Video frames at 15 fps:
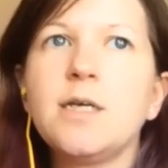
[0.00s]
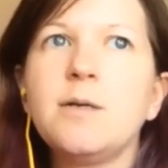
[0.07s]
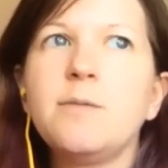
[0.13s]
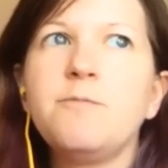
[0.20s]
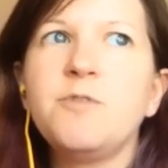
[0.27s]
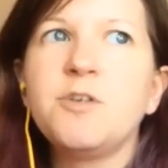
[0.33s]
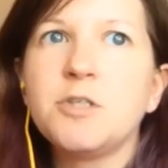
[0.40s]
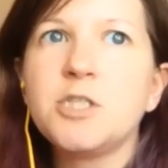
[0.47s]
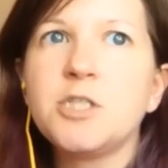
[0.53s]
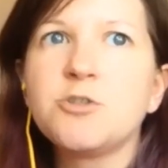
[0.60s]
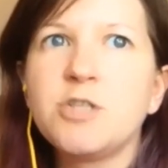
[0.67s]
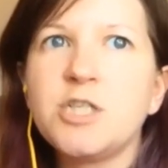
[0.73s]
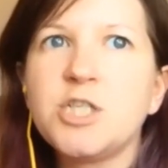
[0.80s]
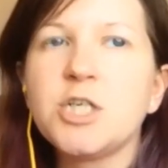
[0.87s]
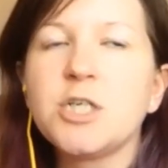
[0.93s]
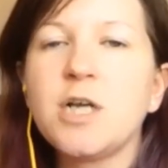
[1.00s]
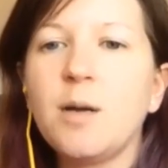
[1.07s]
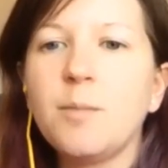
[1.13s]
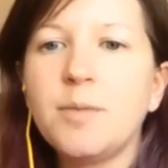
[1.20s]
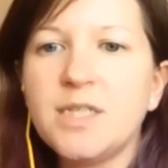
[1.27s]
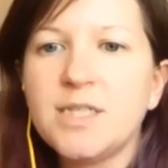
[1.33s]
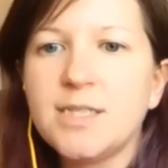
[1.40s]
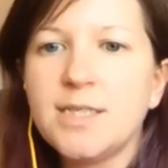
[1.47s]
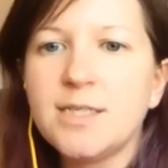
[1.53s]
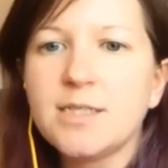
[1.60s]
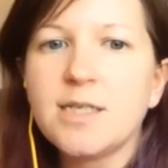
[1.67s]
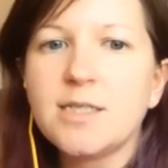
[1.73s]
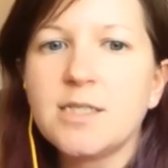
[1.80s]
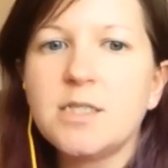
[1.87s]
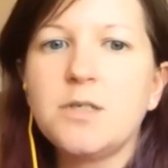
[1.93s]
very stringent competencies
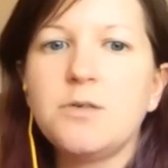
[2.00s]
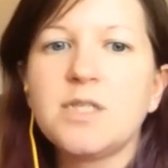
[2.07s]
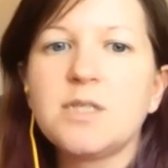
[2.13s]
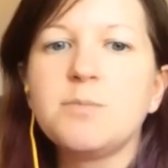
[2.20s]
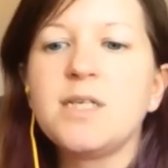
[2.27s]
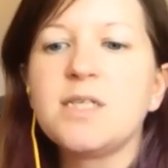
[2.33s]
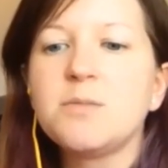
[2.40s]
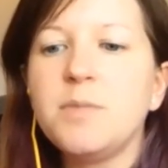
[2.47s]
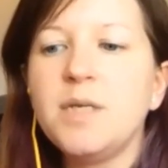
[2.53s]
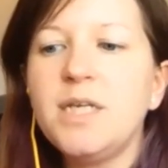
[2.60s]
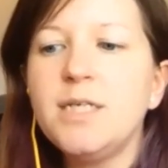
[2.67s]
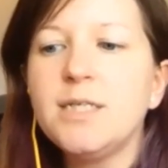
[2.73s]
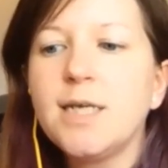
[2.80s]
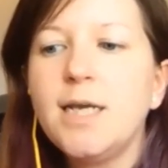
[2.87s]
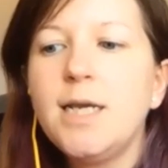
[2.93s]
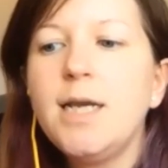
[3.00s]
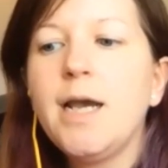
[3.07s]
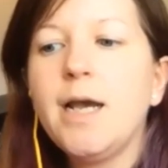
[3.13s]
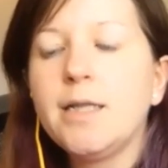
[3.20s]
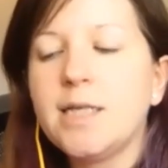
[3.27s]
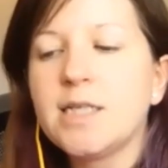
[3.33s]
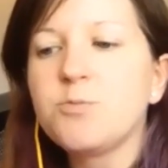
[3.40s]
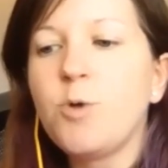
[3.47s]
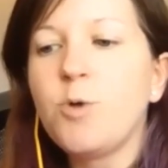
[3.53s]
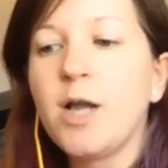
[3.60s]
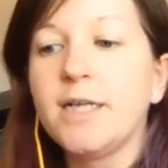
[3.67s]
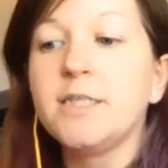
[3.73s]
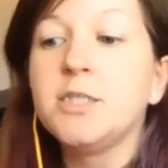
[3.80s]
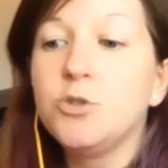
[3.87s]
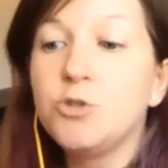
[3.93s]
that students must meet. And that's why
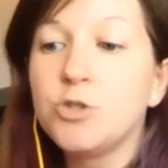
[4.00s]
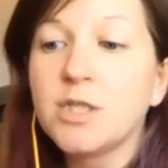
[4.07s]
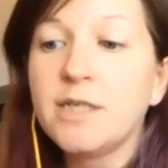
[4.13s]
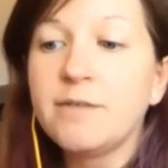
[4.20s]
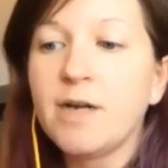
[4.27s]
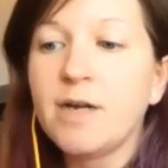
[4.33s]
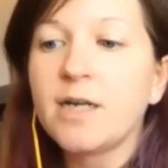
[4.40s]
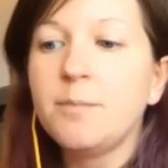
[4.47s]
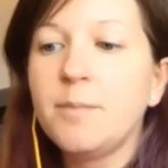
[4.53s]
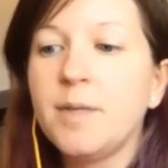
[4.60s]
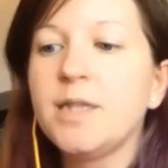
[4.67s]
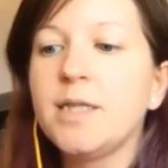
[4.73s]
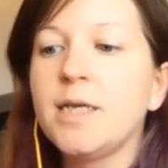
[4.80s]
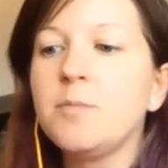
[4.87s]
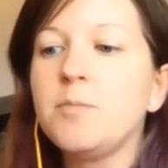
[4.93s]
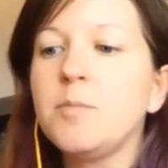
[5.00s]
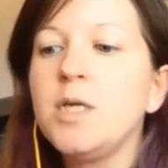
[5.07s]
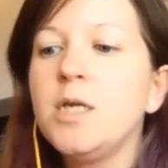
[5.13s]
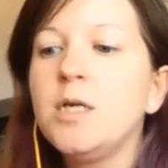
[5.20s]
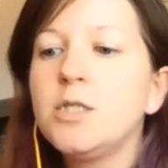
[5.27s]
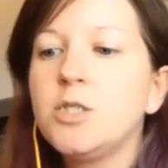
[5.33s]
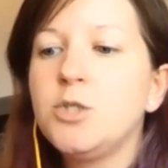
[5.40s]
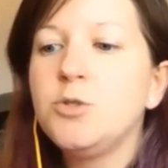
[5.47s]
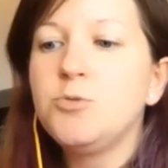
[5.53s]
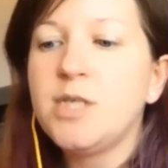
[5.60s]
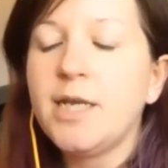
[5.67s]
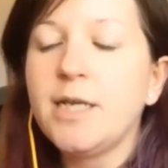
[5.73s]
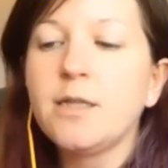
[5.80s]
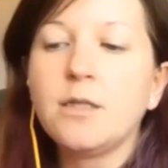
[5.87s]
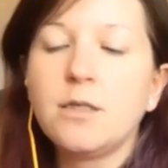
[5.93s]
I usually recommend them to
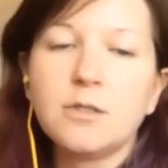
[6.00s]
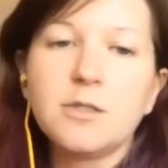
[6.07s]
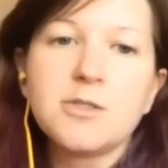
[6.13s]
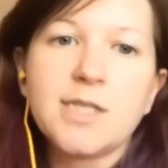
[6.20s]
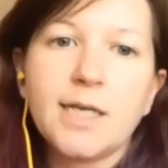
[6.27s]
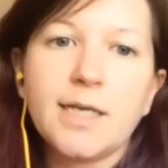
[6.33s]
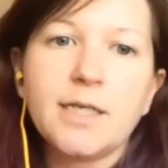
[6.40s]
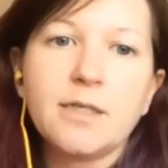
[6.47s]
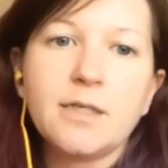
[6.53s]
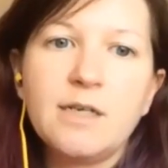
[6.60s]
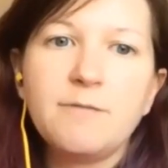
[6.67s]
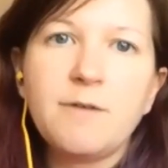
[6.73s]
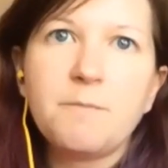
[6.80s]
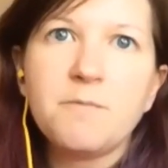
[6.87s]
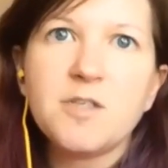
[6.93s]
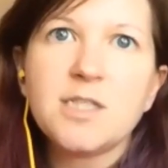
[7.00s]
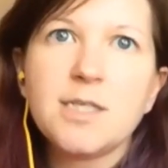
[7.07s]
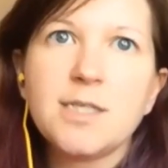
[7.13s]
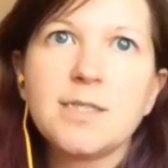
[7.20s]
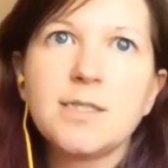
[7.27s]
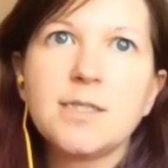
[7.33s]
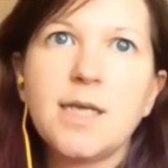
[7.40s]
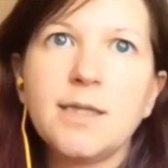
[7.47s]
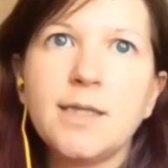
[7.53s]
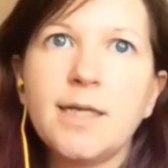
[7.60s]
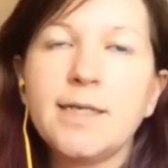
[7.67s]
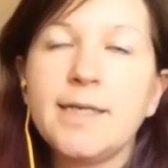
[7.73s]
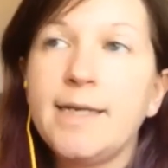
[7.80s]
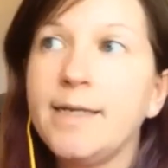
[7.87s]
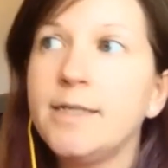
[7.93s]
take the neuropsych area of emphasis and
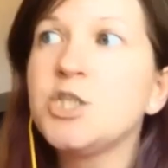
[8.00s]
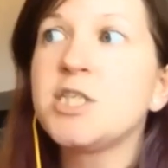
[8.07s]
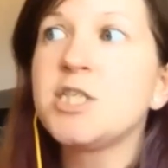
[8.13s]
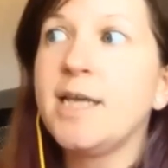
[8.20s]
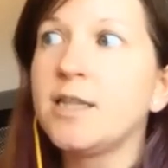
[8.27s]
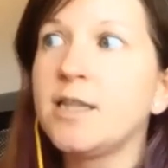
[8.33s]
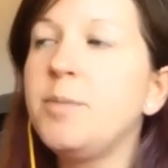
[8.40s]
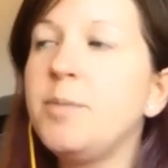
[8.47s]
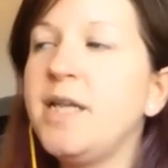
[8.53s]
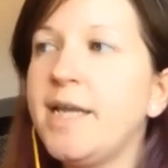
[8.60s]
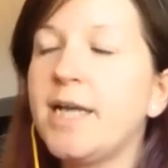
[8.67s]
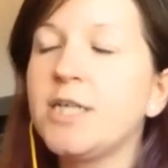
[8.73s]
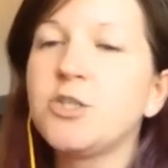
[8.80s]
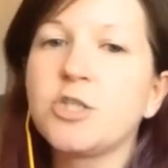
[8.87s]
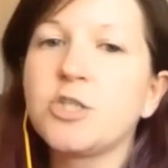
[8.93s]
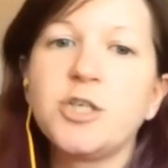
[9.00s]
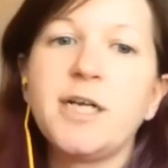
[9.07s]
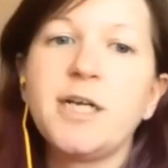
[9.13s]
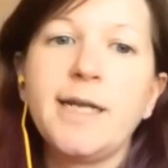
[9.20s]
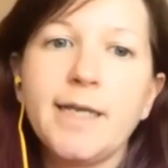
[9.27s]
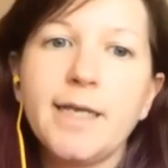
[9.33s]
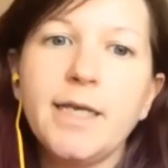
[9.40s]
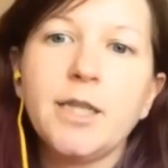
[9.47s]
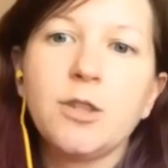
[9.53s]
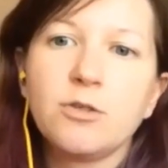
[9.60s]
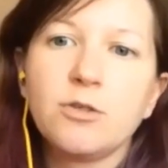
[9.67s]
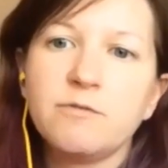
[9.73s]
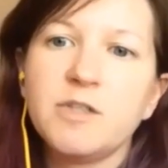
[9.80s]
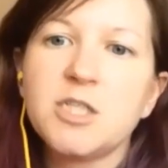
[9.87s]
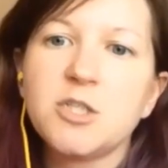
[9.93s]
then just get the pediatric training in
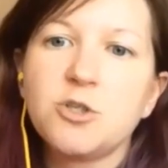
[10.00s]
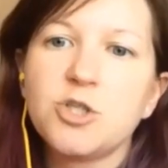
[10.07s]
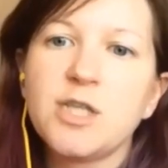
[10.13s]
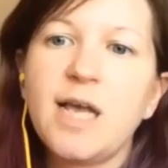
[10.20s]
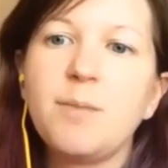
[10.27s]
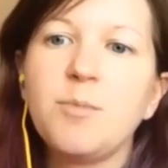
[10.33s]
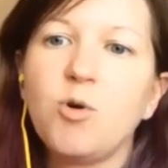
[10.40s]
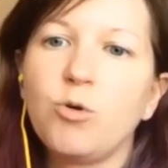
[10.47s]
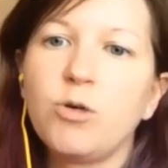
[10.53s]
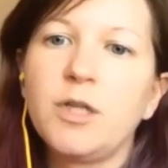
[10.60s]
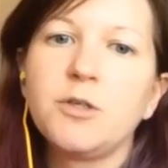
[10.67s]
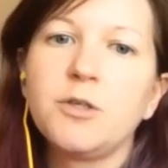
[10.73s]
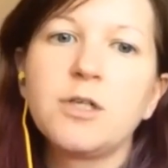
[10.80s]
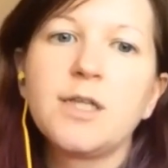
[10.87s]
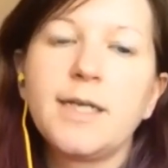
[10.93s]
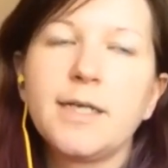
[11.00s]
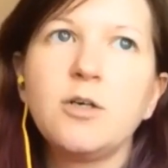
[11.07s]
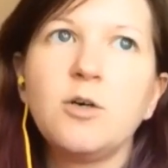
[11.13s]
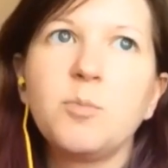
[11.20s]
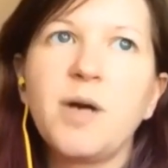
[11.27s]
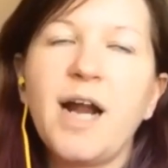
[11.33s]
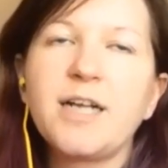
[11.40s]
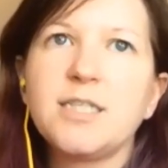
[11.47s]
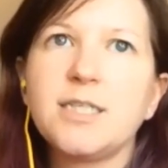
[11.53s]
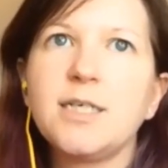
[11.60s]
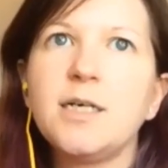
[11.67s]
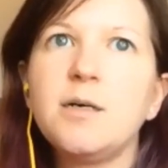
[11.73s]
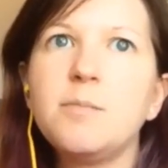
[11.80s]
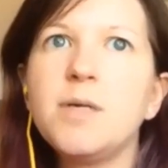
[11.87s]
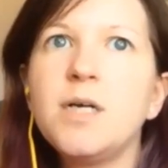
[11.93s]
their research lab or in their clinical
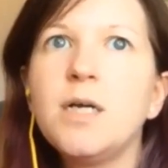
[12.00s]
practicum.